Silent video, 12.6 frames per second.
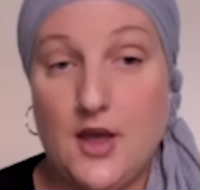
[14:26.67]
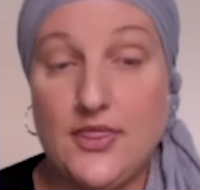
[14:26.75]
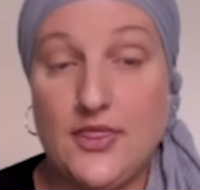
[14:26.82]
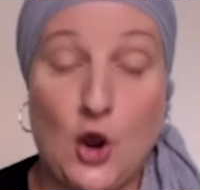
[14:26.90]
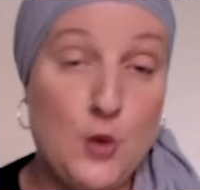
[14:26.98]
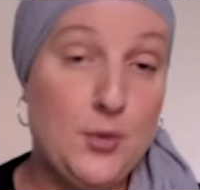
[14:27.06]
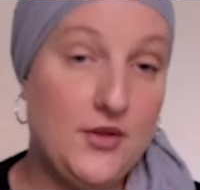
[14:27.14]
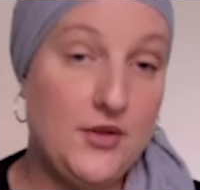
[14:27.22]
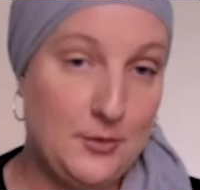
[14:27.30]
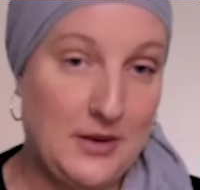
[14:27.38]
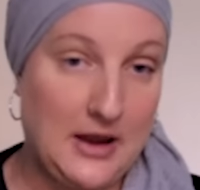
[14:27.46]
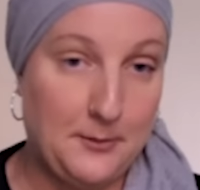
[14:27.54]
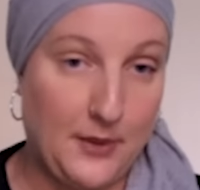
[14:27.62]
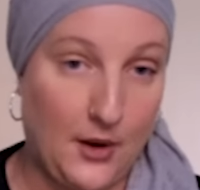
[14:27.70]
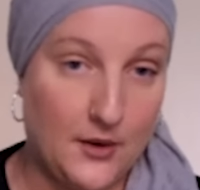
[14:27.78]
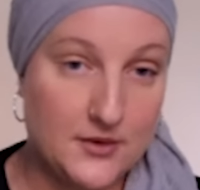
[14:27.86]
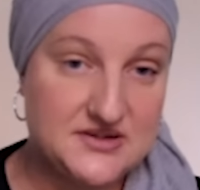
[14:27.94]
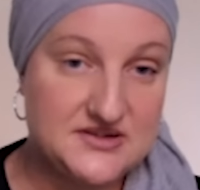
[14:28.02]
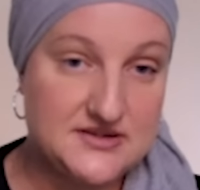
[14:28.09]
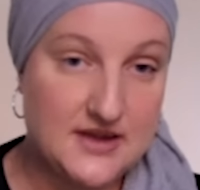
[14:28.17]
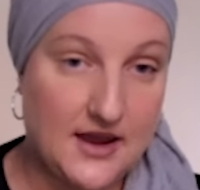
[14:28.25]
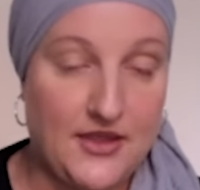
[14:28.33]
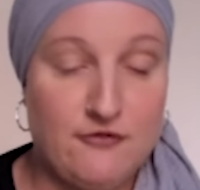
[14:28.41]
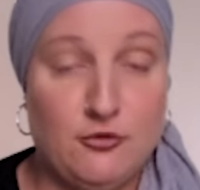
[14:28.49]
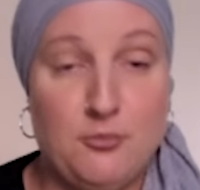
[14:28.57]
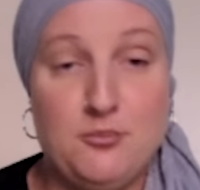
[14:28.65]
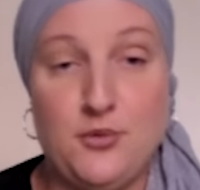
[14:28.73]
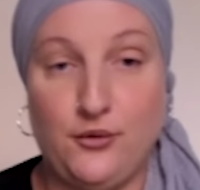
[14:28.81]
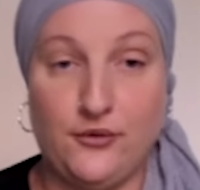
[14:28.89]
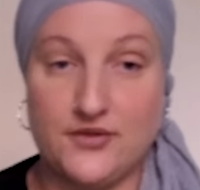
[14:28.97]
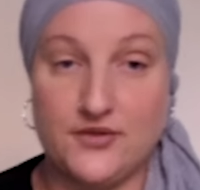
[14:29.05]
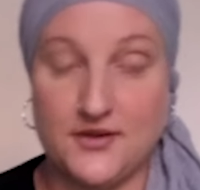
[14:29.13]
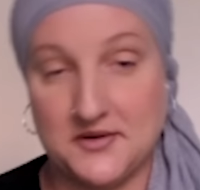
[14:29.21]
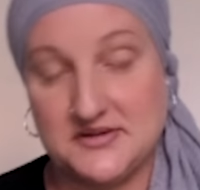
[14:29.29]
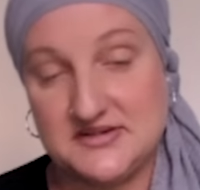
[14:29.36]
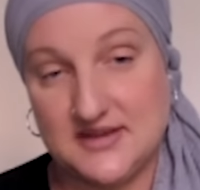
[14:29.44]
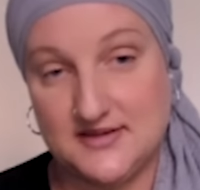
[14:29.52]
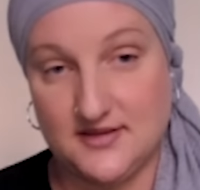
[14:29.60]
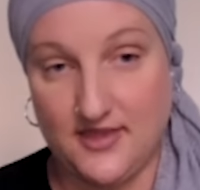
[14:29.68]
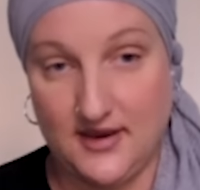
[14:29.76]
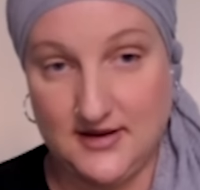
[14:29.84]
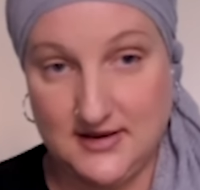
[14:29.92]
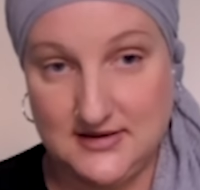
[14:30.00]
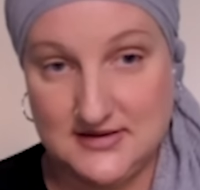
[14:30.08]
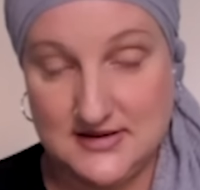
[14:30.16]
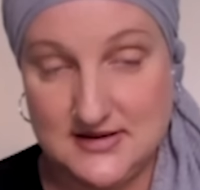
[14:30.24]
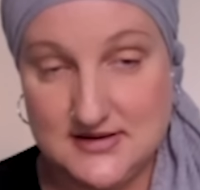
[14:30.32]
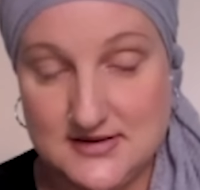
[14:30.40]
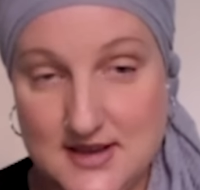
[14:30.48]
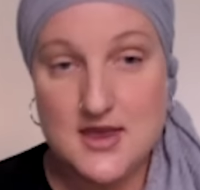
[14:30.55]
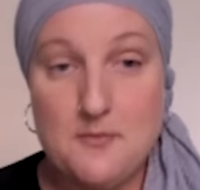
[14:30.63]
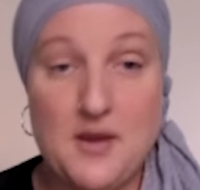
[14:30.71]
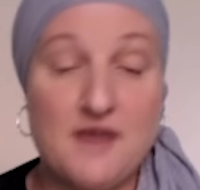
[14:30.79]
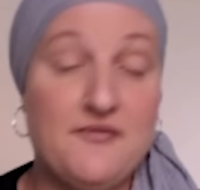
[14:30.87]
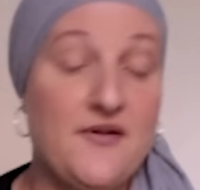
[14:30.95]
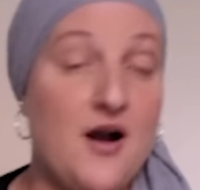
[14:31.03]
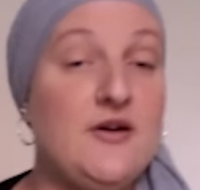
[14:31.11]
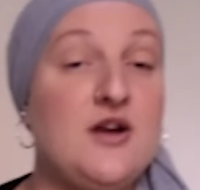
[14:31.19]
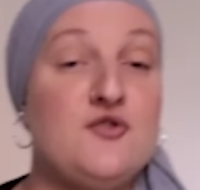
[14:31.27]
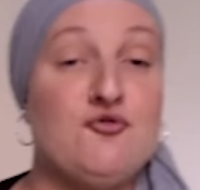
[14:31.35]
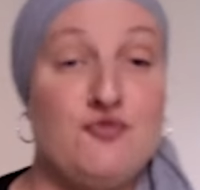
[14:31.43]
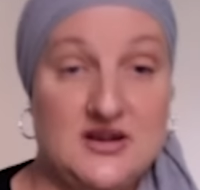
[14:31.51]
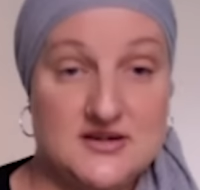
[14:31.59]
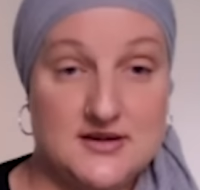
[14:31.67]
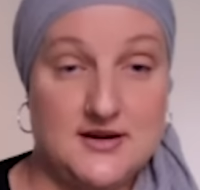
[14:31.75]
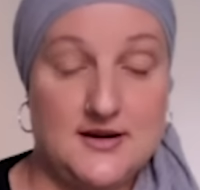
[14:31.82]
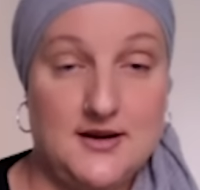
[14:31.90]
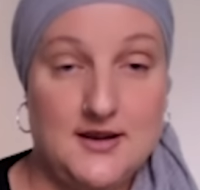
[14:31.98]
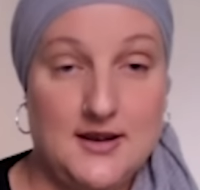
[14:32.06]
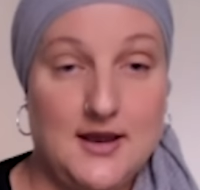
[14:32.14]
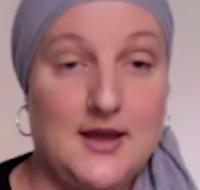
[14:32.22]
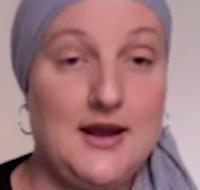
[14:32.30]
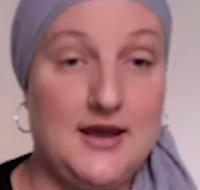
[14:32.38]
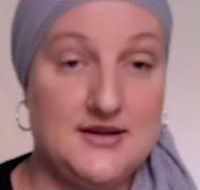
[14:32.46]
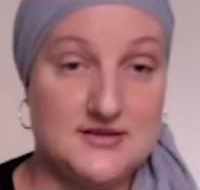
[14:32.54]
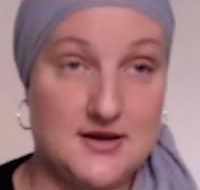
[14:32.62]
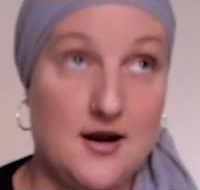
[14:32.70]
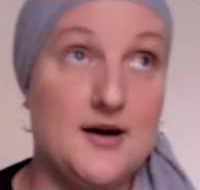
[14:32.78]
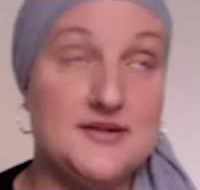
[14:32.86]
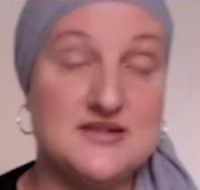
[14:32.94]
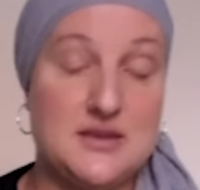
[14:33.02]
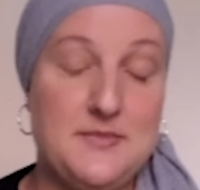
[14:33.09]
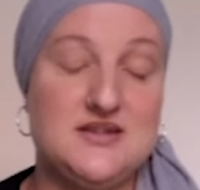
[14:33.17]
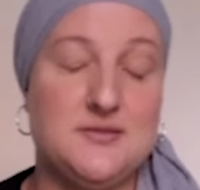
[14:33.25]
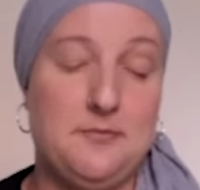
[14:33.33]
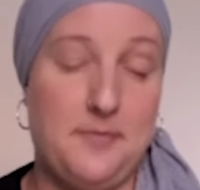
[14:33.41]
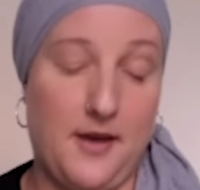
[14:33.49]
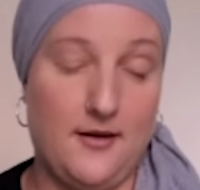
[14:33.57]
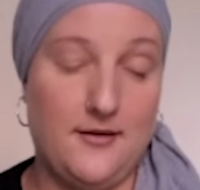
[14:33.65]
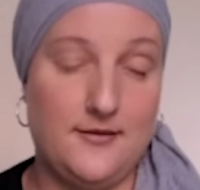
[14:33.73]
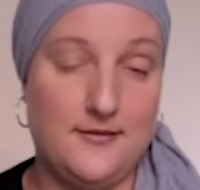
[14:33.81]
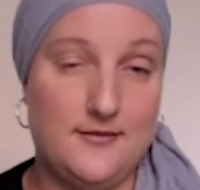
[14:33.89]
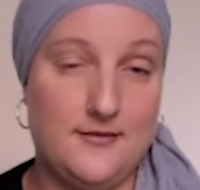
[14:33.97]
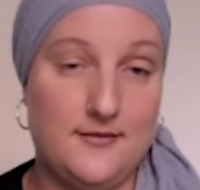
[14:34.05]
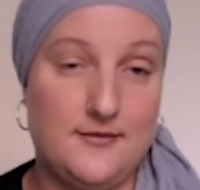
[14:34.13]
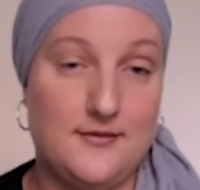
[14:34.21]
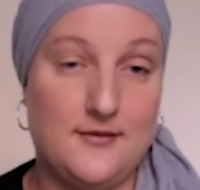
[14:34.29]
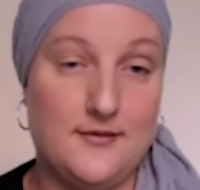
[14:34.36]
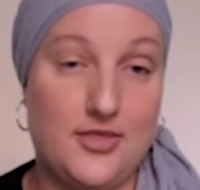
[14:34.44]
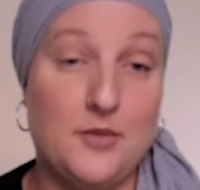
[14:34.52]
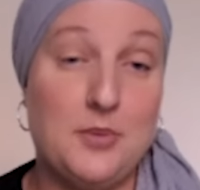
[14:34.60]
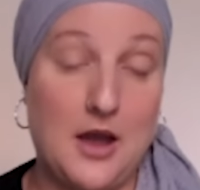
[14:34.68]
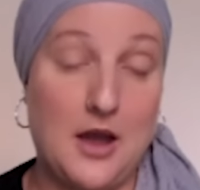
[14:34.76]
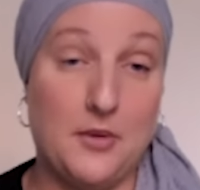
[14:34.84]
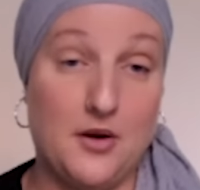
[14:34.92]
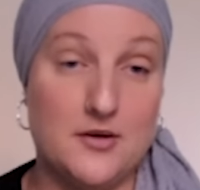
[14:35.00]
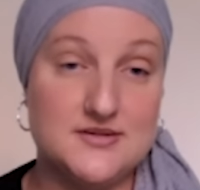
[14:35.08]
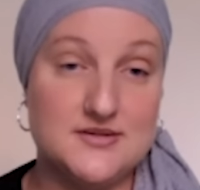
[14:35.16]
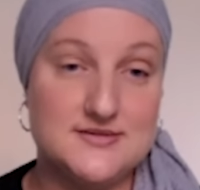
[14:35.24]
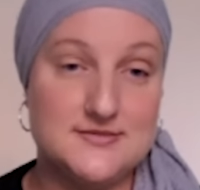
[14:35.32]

They opened the black box and they removed the contents that they needed. My father had written a letter asking me to burn the black box.